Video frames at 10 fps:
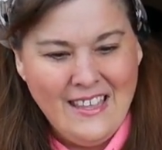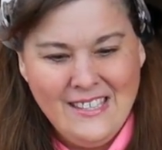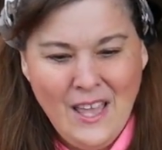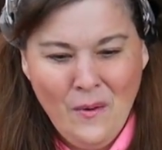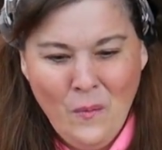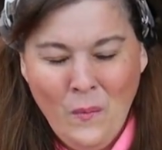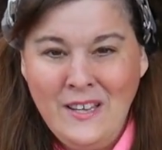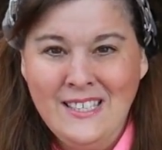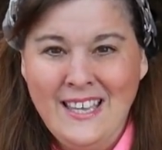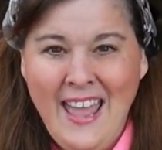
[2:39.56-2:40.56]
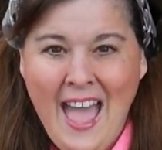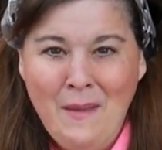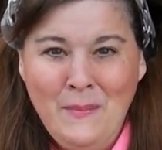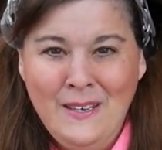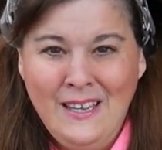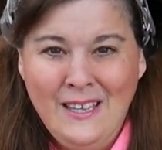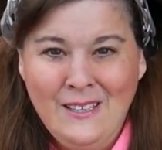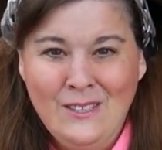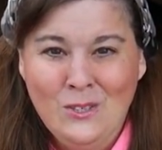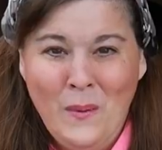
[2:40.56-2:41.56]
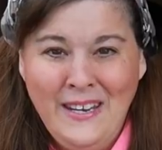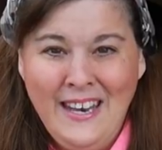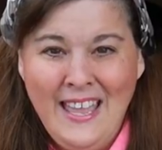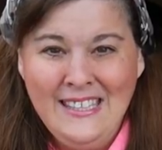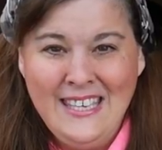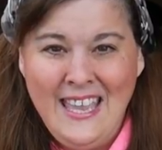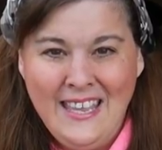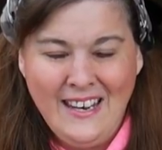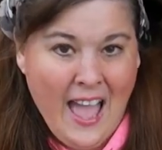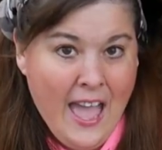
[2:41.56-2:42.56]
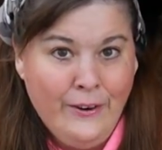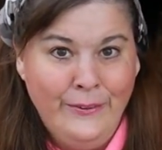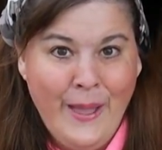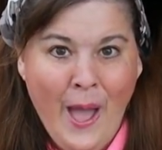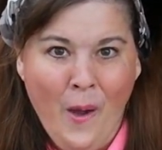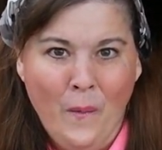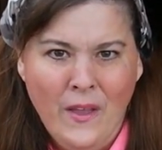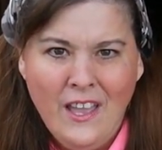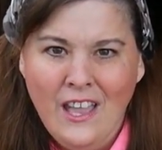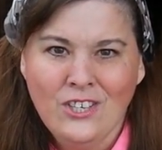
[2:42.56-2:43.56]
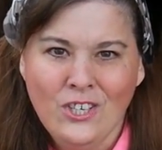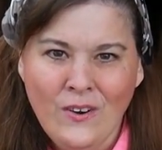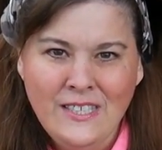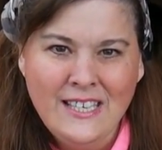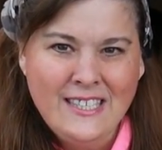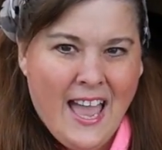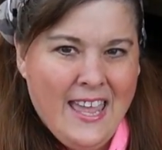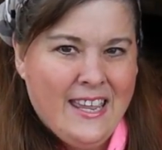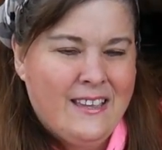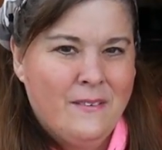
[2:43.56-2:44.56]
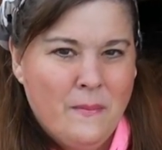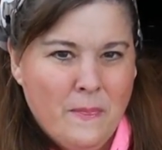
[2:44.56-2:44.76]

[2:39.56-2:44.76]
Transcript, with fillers: So what's going to happen in 2019? I don't know. It sure is exciting.